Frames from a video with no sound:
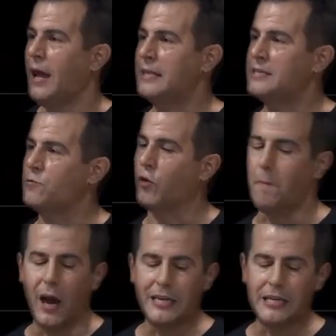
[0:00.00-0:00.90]
It's
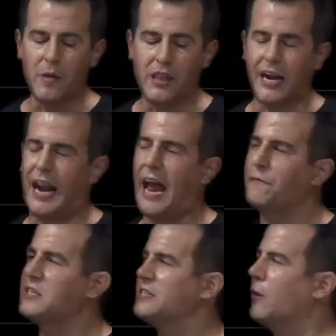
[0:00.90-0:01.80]
reminding me that I
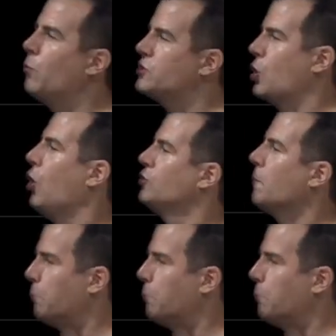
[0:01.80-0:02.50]
have to set what's called a